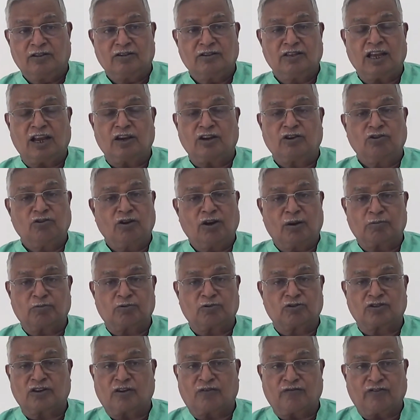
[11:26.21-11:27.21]
that you have
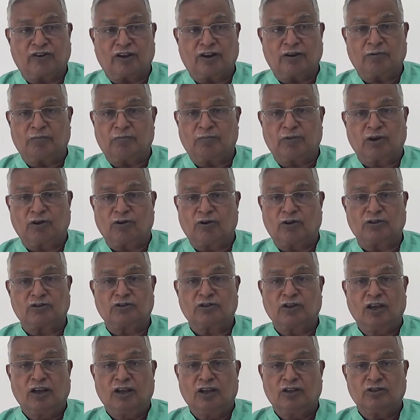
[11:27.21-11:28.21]
to suffer,
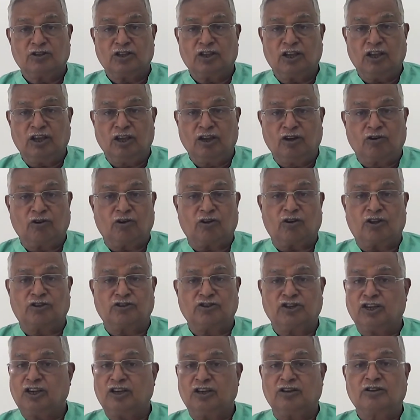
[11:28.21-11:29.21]
because the
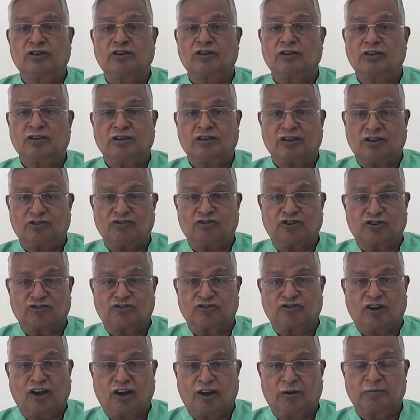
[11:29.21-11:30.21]
ecology is
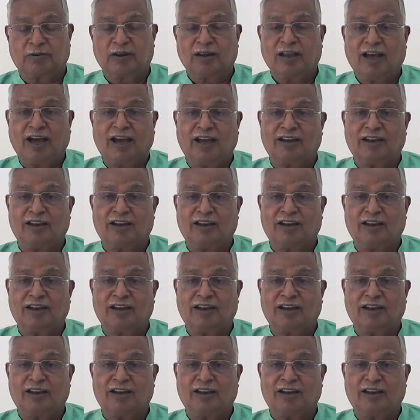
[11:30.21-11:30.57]
disturbed,